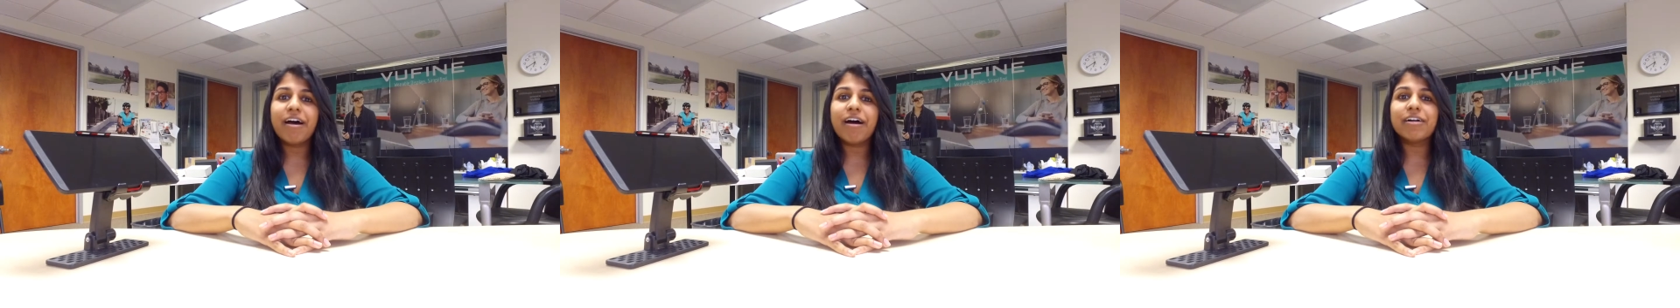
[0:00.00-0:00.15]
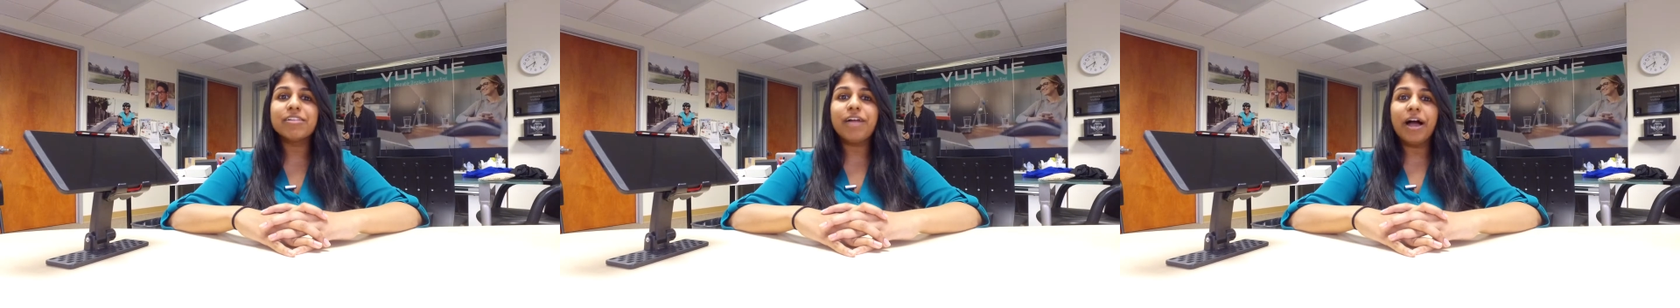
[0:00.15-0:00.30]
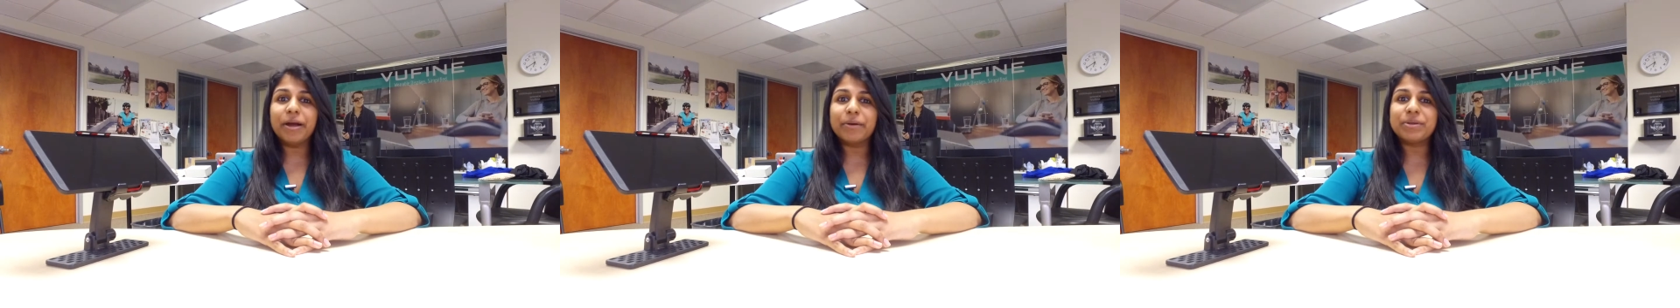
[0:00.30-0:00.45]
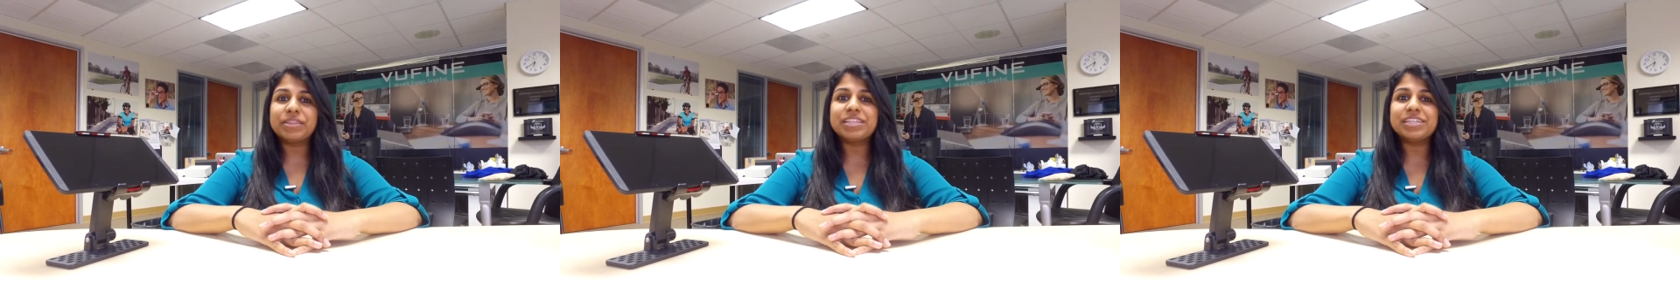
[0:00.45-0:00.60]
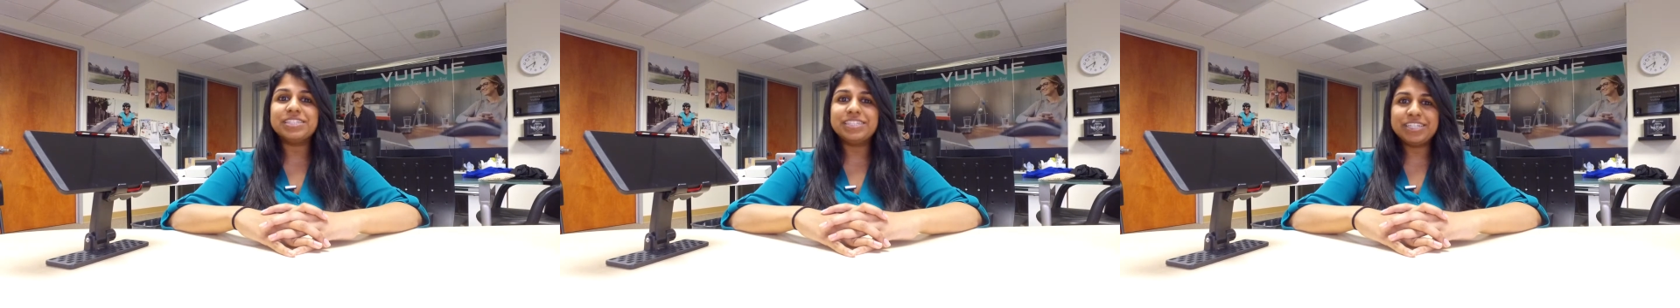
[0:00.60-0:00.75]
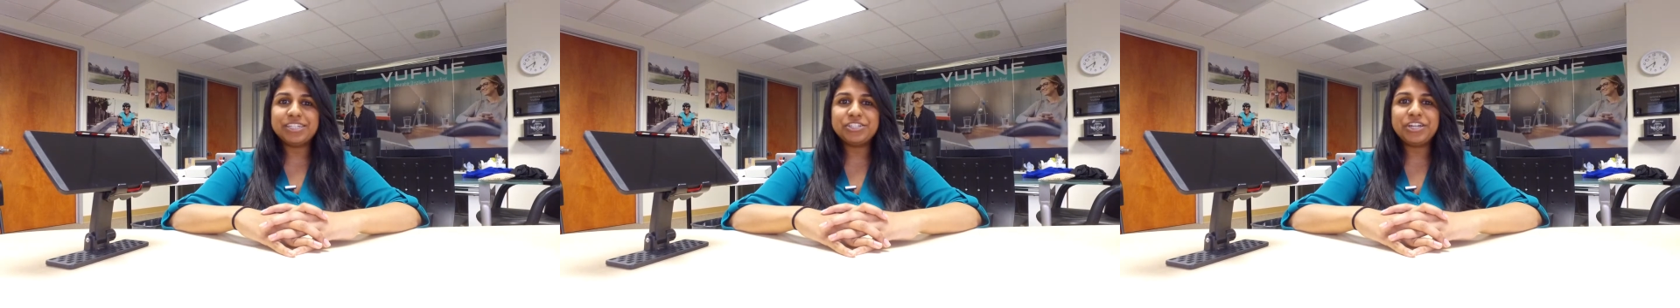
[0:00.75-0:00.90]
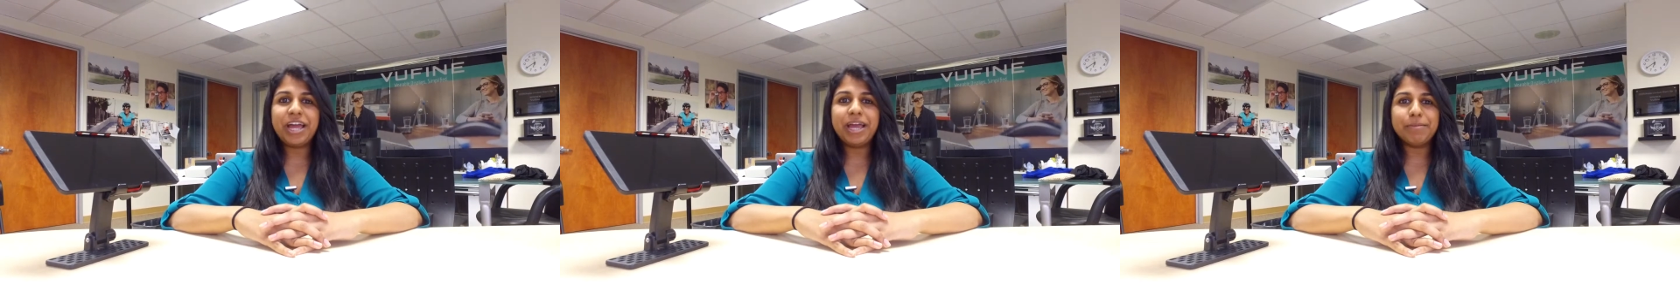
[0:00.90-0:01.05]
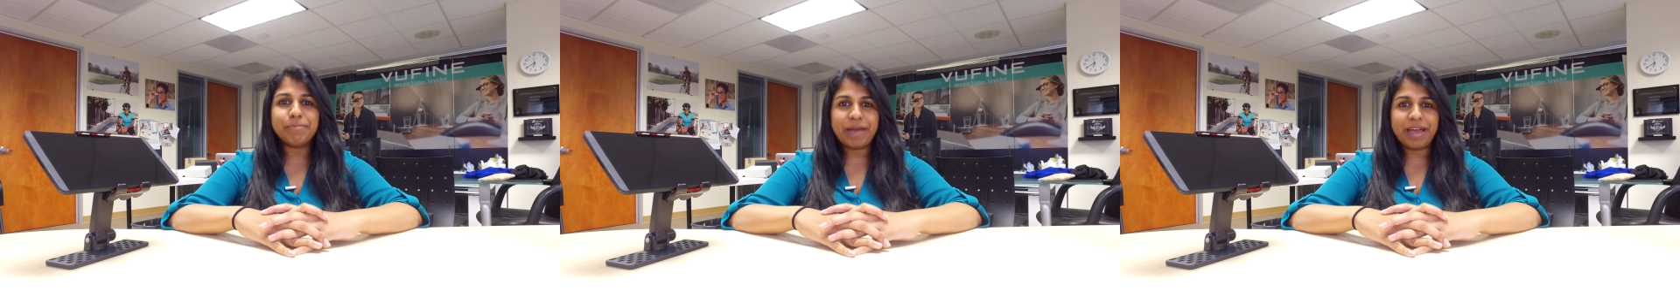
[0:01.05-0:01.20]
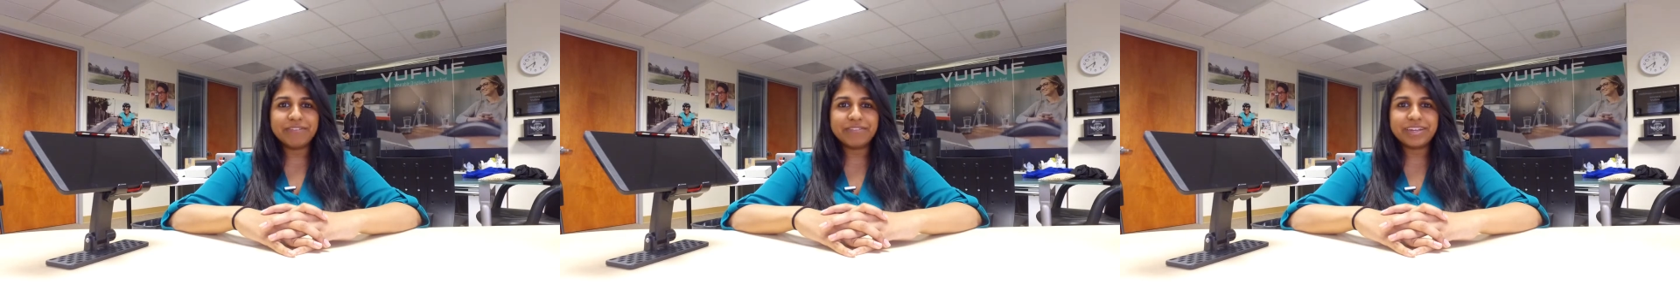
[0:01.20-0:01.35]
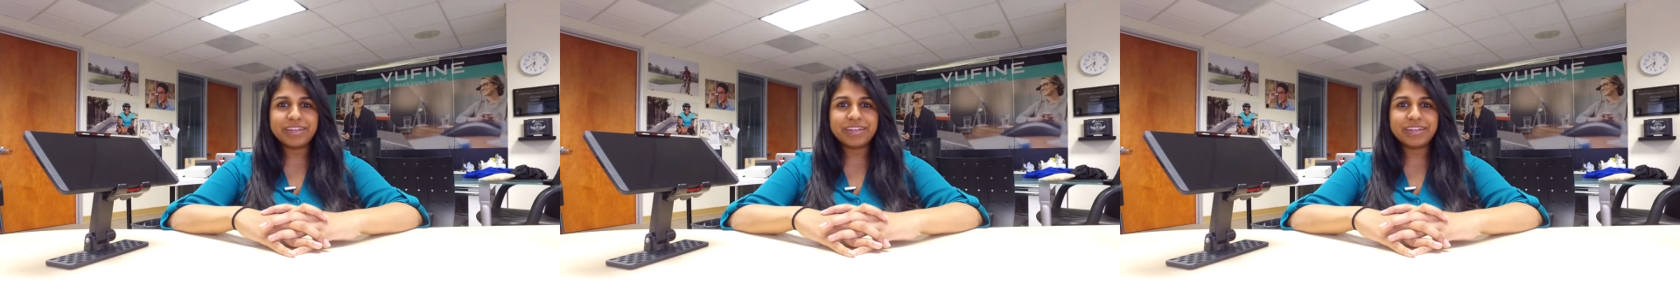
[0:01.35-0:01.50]
along with the DJI
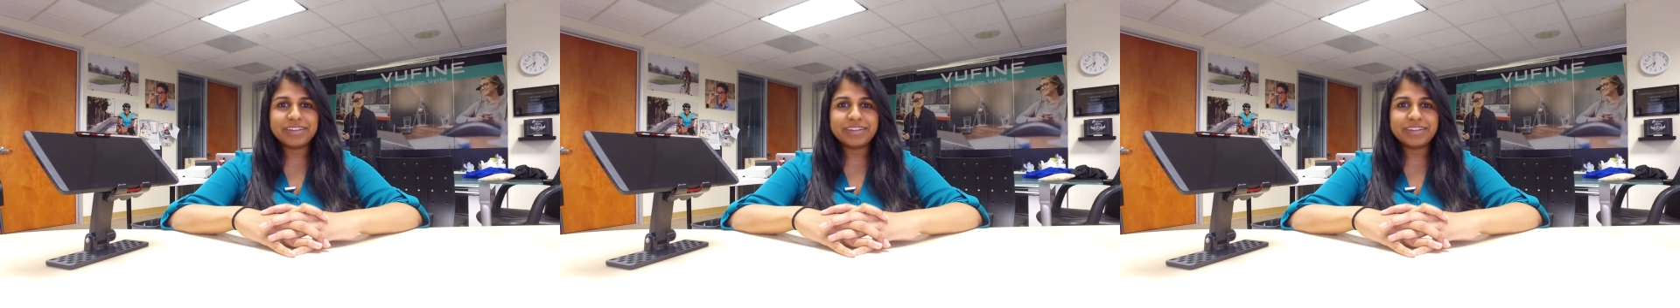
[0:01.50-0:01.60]
Mavic.